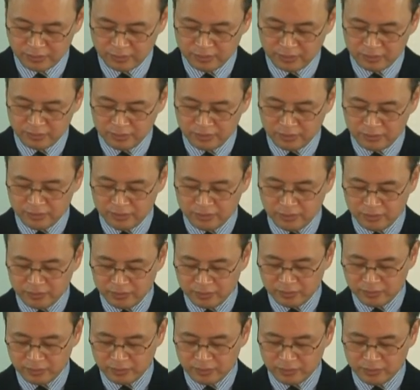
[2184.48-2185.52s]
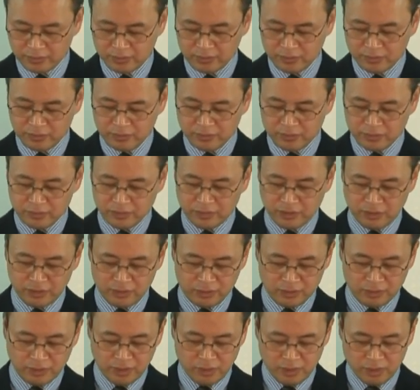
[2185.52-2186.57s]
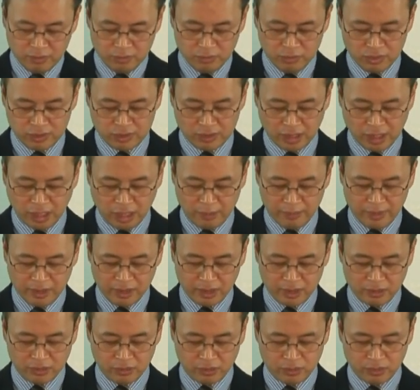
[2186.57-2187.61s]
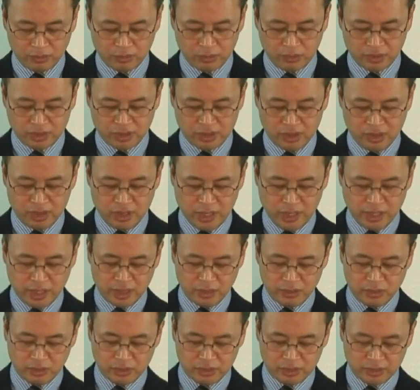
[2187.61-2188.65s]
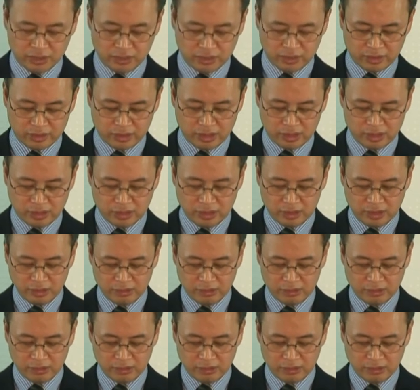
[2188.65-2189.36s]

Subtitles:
Heretics who twisted the truth of God